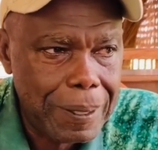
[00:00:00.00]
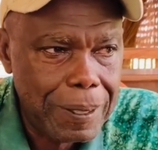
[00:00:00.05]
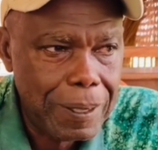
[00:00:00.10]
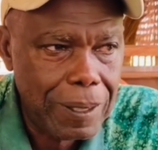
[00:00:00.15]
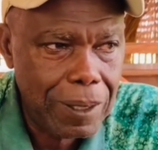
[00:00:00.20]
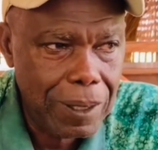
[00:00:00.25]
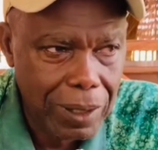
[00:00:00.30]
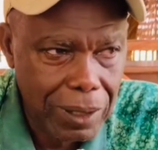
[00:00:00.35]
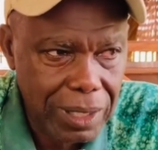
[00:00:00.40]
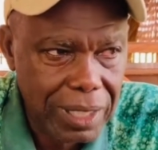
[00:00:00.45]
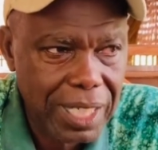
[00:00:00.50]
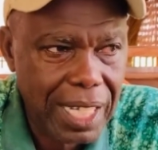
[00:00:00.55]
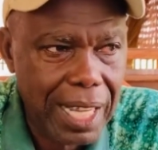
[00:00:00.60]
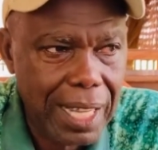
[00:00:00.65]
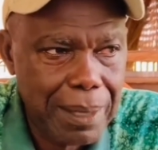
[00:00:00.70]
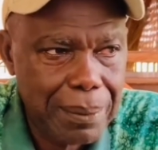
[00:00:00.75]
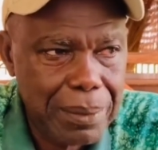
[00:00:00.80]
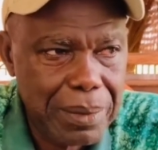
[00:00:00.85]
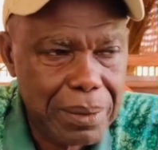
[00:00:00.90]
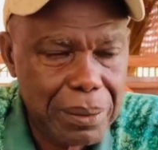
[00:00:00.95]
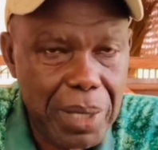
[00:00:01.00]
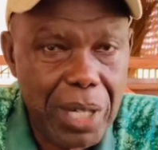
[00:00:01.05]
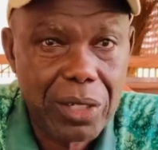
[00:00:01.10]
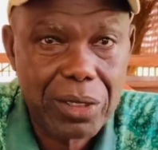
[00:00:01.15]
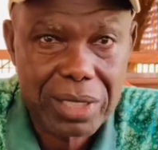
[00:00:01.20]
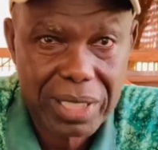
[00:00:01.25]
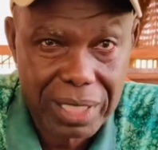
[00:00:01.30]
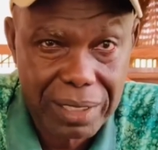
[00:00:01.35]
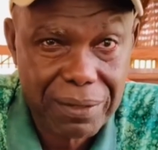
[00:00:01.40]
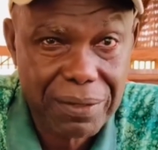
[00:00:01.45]
long time, about
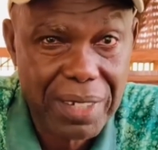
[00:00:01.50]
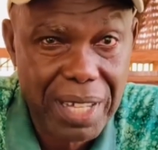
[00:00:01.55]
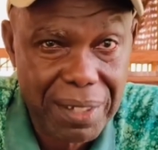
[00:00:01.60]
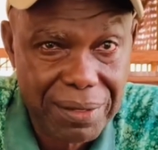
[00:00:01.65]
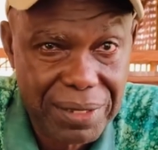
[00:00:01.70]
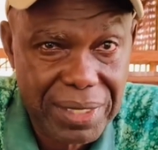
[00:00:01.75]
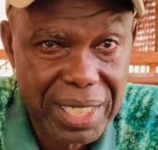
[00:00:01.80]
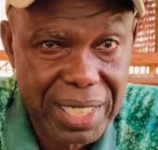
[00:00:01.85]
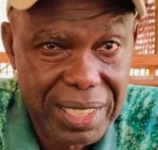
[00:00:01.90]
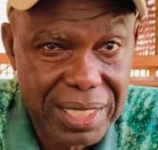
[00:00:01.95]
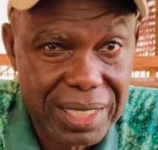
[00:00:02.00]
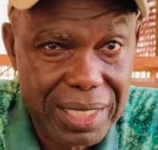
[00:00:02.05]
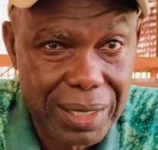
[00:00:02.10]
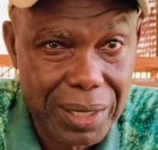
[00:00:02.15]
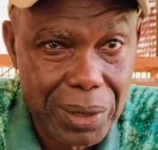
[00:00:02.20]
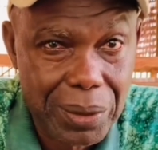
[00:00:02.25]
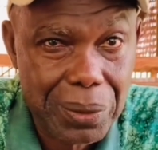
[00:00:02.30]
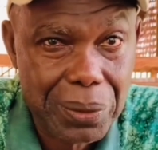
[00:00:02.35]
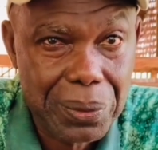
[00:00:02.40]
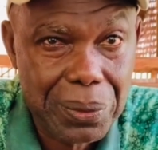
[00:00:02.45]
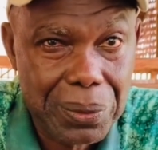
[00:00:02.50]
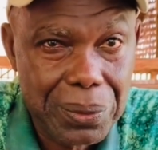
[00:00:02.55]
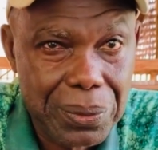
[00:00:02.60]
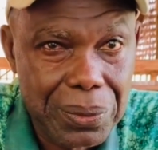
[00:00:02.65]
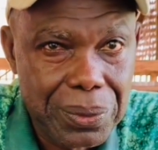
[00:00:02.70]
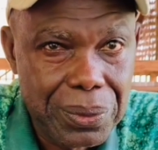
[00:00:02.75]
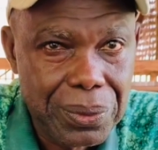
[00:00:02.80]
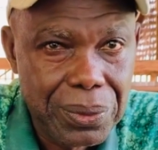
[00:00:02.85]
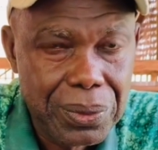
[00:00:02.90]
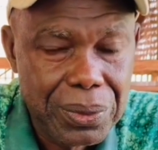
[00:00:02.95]
35 years ago,
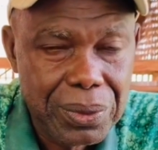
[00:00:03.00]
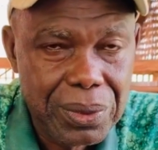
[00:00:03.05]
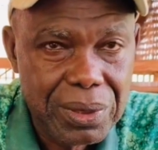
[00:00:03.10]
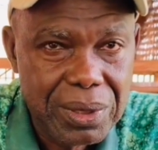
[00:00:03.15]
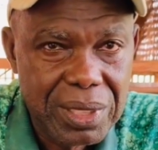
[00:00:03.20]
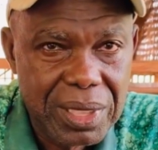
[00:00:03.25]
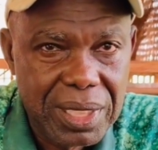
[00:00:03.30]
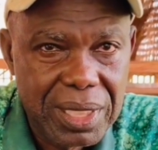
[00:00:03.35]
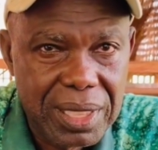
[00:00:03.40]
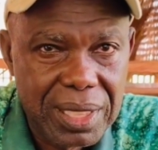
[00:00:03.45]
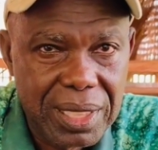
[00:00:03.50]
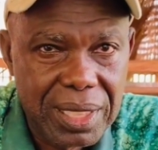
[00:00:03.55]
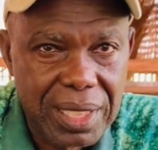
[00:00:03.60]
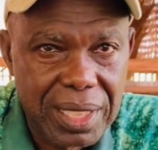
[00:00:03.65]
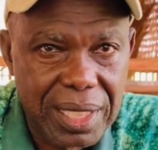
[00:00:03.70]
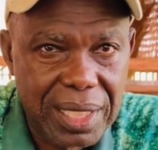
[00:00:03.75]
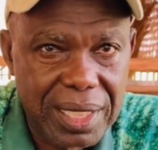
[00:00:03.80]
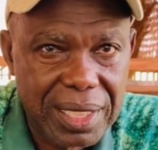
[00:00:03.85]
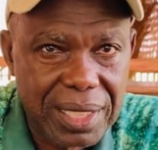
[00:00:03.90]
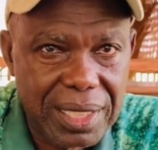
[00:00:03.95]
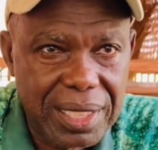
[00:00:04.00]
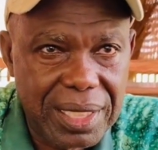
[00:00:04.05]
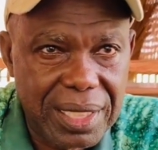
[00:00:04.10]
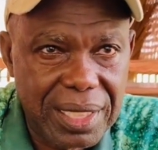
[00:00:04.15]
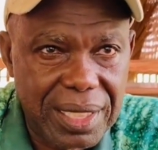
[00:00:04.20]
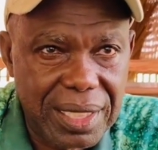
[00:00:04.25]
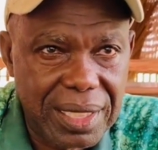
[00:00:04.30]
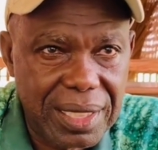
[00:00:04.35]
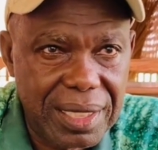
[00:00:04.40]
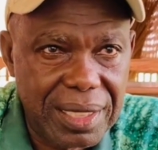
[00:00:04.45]
and
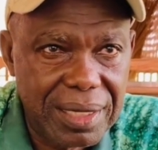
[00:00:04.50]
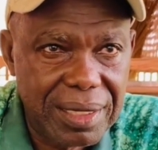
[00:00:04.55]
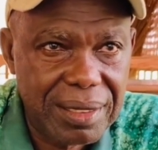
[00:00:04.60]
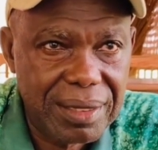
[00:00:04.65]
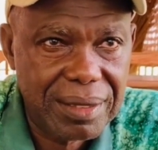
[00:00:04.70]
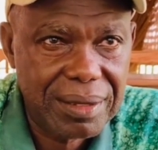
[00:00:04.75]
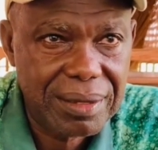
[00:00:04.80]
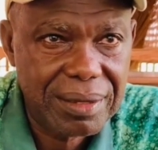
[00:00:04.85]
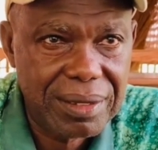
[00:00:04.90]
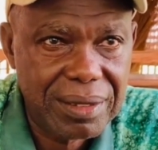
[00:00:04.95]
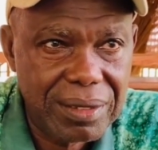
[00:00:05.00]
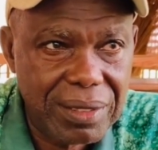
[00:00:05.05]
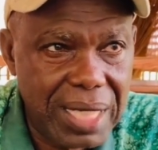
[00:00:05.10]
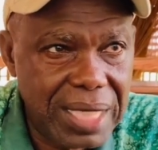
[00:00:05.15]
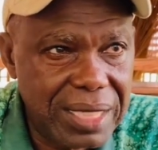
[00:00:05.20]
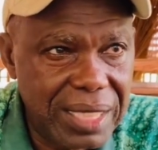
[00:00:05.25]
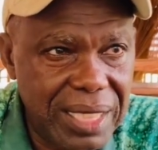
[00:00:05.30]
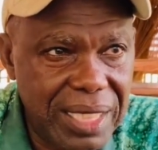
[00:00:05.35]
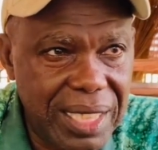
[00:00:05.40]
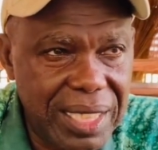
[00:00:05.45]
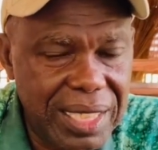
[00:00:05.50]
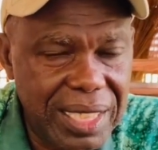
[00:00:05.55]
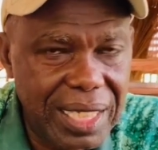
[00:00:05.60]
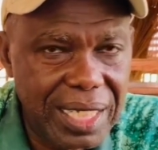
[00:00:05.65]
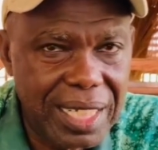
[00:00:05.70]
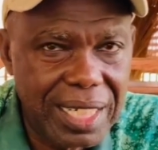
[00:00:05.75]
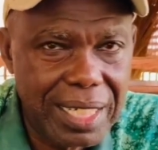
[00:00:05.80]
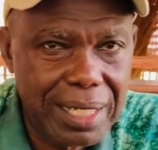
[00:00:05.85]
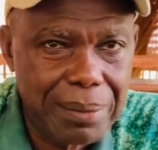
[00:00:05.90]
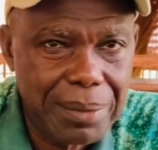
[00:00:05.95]
resident
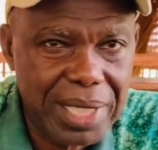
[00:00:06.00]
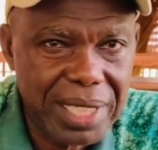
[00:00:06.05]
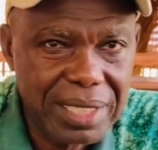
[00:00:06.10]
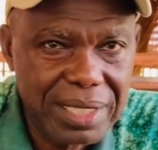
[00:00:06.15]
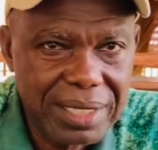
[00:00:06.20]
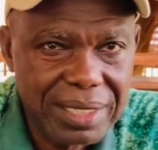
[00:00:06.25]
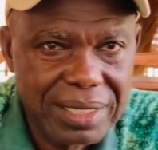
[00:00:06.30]
in Lamin.